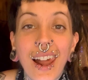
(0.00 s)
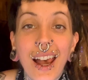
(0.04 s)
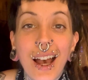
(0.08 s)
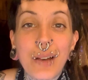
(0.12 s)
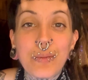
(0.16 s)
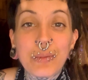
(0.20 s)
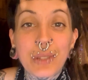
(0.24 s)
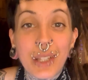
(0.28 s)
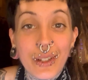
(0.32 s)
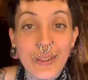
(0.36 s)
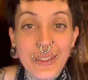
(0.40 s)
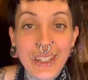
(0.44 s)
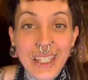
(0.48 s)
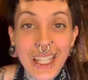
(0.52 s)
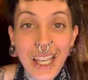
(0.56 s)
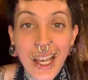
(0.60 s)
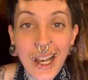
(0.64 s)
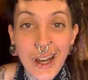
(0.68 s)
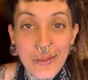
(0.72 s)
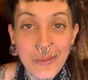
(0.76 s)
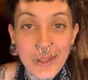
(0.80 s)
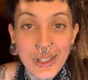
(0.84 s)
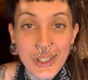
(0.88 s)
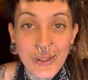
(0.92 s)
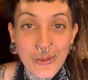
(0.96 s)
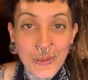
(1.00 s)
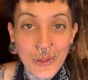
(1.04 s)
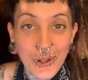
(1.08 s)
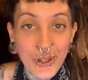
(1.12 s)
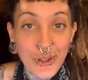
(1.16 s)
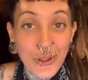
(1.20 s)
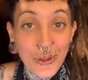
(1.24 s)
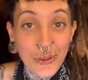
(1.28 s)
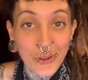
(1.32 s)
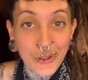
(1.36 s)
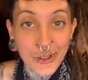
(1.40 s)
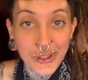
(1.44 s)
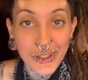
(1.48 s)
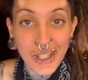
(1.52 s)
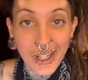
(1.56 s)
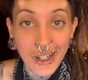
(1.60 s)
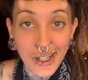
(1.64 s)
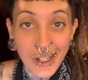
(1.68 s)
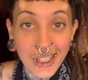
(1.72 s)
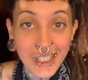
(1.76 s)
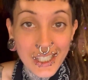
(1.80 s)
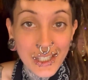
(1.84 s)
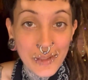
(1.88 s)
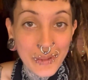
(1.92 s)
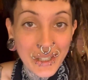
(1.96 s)
I'm loving how much more the world
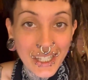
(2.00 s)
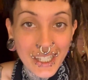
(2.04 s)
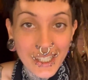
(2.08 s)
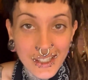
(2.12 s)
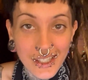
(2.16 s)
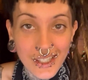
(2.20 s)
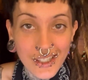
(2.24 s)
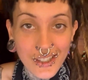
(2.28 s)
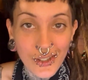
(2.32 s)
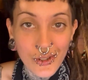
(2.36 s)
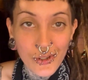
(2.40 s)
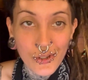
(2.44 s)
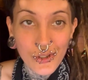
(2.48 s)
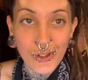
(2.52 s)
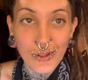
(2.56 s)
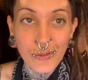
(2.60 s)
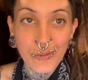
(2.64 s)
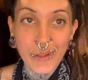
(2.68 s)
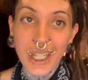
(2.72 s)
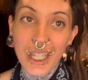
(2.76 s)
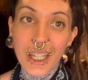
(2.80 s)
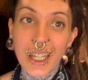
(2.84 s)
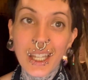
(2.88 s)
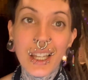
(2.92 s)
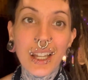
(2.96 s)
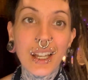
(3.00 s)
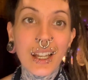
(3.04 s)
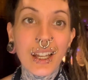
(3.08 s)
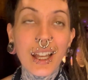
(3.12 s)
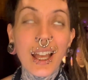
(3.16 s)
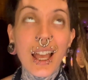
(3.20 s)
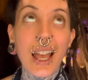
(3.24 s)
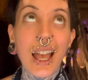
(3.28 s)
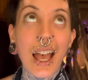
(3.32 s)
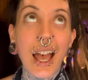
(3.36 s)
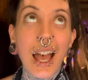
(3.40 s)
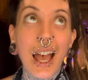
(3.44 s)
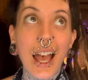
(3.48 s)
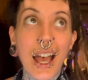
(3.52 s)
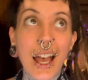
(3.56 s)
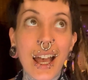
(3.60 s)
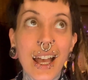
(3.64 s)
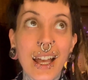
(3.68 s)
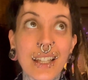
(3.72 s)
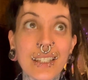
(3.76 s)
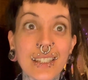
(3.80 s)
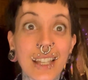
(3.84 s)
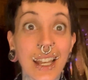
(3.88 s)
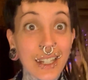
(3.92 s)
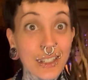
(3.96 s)
talks because of social media,
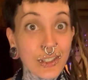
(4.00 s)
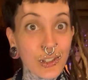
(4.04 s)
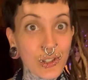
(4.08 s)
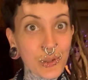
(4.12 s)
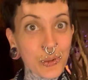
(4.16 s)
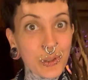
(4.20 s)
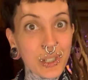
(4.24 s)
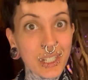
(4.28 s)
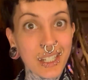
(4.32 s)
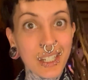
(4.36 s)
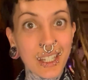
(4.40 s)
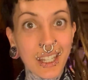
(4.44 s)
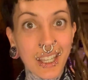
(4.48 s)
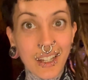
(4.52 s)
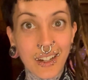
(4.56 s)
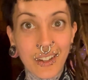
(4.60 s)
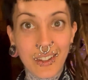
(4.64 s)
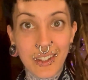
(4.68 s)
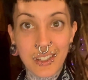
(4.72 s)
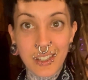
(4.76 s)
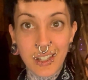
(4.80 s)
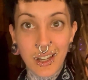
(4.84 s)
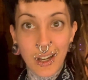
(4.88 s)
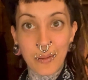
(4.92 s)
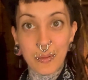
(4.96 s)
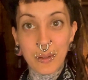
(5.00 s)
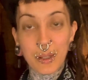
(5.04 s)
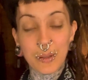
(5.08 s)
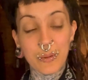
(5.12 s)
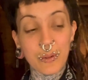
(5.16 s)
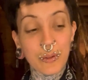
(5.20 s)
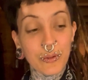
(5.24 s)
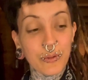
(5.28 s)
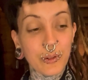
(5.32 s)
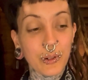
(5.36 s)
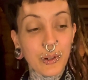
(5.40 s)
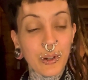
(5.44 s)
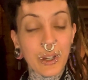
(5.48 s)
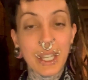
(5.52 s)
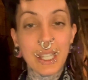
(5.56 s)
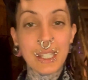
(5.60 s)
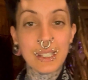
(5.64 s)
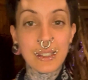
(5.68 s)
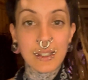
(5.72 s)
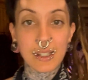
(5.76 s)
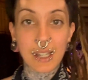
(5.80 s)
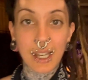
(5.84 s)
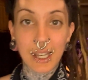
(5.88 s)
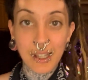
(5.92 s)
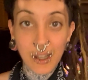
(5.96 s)
and I just wanted to get on the topic before
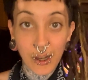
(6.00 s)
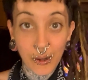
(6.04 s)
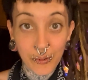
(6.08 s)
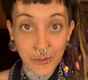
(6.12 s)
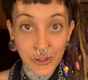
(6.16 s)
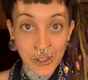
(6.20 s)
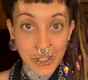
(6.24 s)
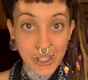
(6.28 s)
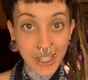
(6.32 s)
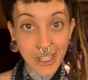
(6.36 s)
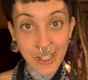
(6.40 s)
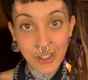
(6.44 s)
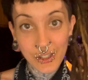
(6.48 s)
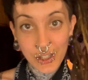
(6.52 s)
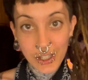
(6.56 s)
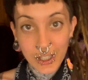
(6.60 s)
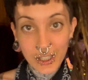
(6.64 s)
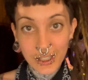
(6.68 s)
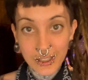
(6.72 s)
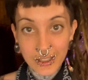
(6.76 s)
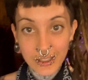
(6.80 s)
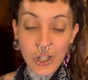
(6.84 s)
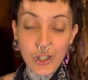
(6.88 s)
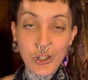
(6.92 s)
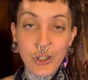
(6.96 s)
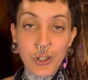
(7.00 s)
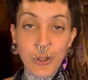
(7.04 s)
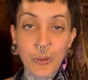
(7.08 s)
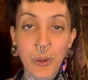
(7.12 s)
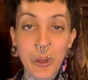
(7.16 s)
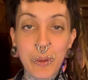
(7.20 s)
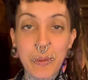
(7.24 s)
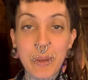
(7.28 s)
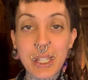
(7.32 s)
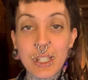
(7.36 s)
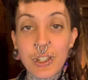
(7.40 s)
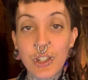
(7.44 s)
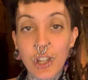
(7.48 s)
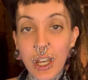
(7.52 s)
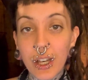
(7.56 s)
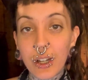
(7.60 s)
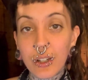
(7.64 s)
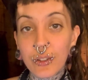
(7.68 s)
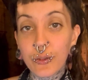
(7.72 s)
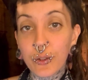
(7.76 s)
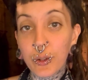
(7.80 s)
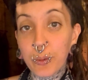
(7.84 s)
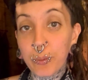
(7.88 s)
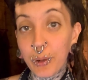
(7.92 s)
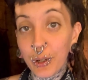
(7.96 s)
it's a dead conversation. Should we be
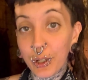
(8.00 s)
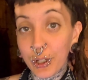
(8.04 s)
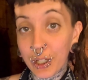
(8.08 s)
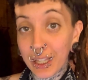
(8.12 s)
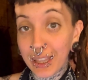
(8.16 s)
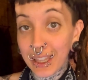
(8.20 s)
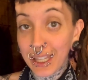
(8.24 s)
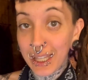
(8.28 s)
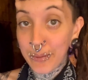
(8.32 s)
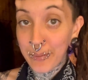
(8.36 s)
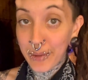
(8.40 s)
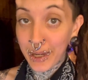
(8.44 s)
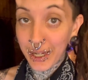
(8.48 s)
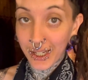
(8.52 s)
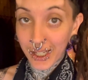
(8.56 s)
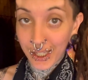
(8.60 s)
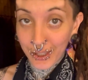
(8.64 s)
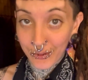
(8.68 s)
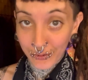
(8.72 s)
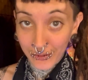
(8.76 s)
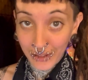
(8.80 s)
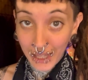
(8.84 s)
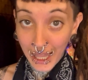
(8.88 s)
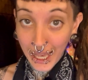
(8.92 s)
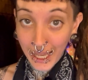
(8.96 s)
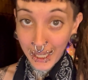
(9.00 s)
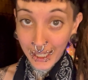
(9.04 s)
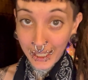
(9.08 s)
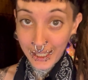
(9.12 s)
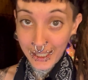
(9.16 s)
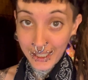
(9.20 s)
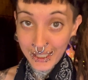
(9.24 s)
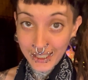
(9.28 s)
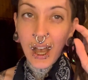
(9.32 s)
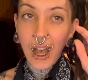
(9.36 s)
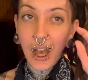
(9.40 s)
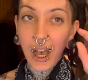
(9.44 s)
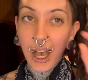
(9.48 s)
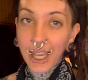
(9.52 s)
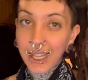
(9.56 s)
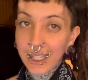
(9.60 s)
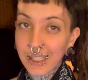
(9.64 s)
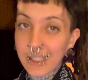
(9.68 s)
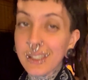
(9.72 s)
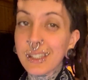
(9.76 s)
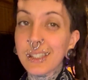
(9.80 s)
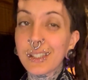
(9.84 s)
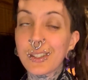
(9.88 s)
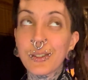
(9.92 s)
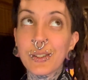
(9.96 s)
jailed for burning the American flag? I
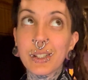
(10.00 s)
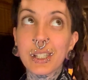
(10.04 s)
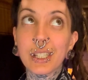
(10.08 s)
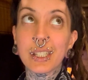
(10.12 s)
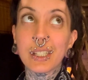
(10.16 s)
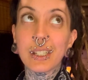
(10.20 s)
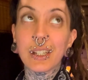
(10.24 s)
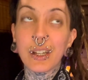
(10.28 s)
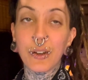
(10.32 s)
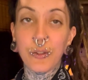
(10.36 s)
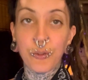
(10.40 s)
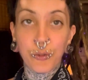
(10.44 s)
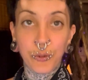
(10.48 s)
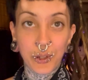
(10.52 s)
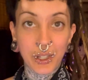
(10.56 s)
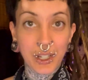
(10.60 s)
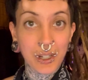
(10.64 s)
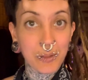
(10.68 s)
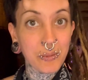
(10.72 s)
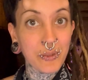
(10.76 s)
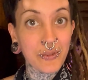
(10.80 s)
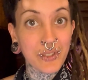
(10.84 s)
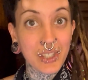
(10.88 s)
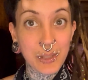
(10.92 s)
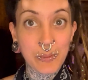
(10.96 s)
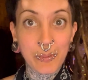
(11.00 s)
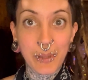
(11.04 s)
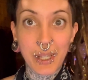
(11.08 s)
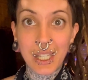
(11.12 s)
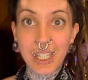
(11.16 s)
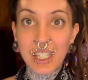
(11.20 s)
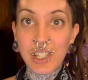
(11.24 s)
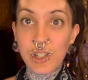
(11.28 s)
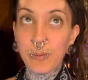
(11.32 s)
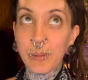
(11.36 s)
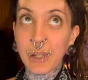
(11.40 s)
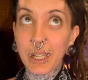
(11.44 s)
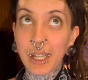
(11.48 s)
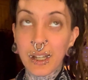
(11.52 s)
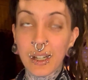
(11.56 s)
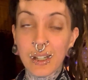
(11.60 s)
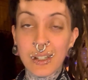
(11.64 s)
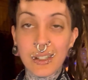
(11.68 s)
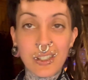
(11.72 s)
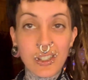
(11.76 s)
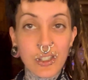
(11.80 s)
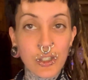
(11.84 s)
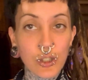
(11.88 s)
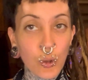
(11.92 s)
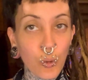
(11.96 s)
consider it a freedom of speech
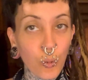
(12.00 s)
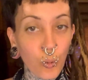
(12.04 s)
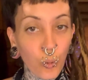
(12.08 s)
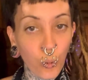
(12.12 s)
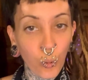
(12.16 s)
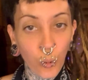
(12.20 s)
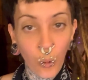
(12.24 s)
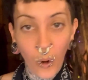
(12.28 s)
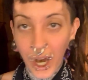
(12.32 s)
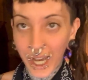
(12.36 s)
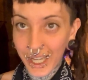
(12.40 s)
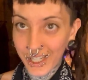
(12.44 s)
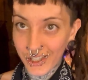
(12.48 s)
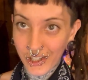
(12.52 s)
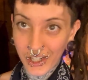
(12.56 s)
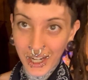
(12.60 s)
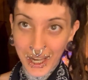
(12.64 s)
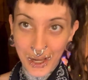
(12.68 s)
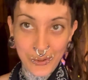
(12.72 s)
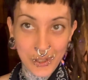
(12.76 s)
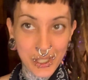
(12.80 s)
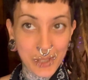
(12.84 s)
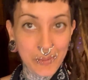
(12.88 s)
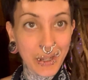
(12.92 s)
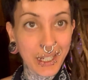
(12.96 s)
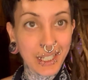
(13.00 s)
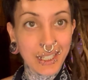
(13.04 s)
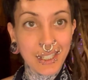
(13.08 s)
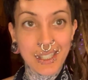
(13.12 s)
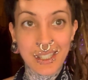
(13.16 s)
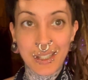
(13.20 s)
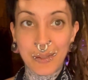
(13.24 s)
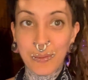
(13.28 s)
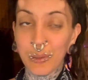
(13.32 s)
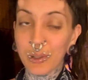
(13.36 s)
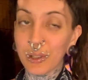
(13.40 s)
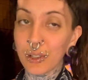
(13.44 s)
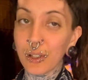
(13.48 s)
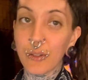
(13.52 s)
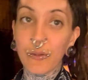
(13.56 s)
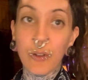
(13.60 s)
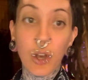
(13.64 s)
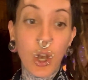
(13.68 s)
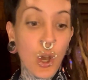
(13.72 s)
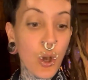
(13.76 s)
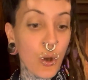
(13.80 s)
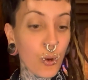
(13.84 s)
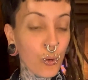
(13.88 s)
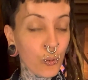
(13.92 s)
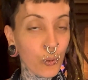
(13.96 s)
because why should I respect a symbol of
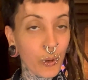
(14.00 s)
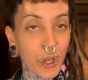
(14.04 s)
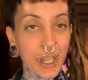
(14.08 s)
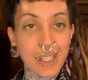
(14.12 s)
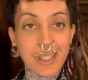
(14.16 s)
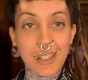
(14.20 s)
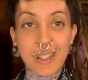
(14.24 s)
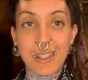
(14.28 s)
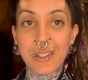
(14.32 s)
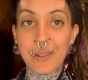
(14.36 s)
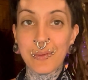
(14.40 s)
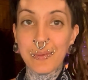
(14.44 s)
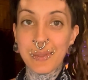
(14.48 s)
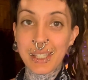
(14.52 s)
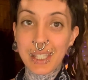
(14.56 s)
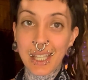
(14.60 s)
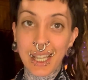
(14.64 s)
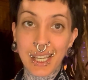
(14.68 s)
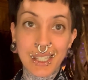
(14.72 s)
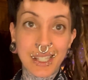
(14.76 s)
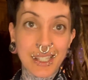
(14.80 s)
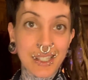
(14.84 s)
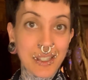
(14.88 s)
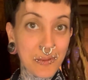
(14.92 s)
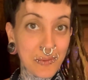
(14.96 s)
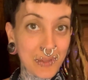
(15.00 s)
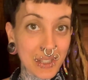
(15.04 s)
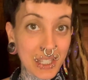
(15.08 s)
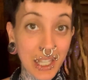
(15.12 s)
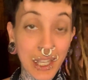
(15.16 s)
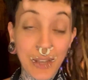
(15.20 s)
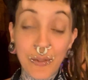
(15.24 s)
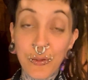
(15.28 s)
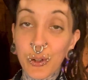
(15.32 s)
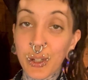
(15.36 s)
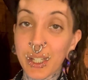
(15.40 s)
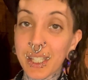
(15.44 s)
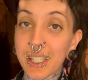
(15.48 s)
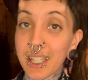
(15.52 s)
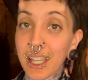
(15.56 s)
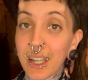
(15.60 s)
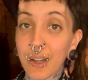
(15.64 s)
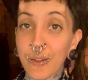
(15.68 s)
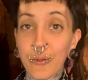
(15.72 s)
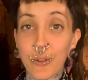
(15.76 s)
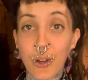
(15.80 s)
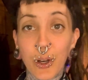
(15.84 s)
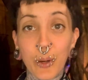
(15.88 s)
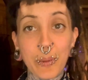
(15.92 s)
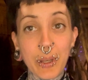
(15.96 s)
racism, sexism, slavery,
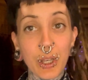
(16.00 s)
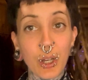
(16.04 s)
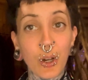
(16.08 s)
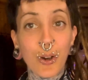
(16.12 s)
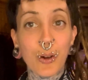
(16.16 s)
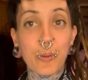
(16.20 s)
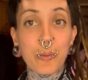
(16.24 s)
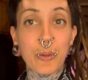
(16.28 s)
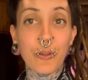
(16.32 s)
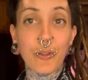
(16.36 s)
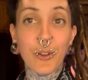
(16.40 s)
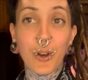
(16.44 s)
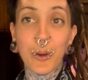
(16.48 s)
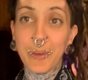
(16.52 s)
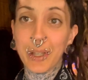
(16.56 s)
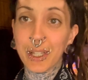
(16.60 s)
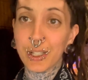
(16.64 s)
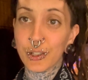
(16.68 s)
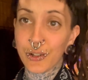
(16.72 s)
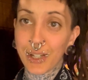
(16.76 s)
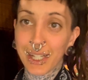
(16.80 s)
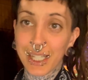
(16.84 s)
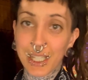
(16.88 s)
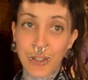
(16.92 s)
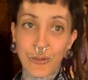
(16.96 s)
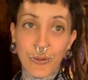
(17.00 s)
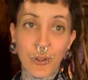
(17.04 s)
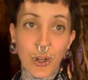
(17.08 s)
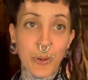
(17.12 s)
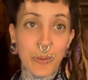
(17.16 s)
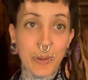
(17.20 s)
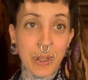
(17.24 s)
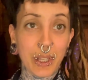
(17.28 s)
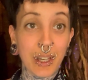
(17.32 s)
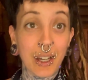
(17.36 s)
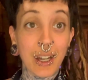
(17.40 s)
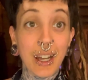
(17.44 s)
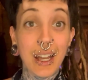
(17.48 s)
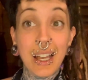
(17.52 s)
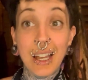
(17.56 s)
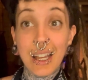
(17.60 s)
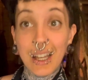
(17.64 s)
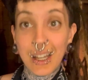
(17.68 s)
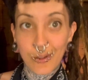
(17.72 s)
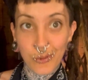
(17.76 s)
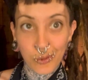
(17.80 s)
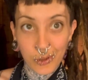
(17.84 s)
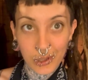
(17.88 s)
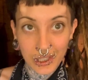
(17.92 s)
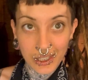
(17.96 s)
xenophobia, homophobia, transphobia,
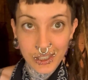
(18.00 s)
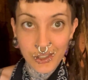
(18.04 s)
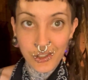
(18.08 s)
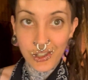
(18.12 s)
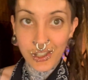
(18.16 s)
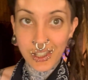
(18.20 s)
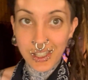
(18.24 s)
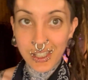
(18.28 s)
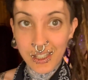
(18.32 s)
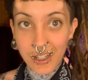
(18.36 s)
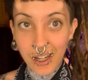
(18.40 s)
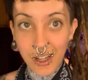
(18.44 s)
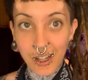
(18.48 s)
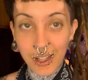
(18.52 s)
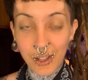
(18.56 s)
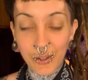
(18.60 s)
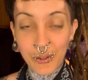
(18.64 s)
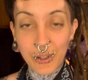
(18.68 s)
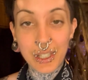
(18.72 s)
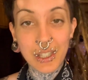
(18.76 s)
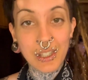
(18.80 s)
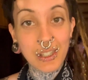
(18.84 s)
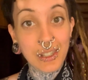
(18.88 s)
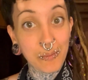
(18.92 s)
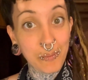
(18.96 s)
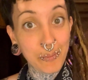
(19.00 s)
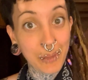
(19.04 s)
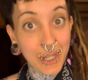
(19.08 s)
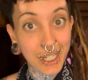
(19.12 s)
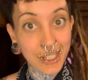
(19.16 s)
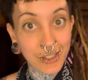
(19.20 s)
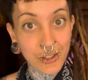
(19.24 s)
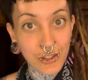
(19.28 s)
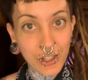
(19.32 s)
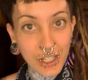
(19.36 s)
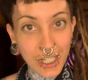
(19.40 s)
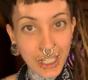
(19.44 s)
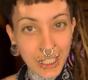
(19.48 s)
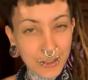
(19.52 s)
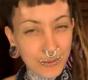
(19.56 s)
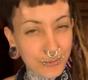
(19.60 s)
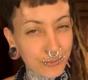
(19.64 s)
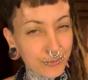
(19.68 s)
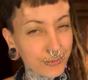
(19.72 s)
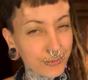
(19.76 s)
religious intolerance, and bigotry?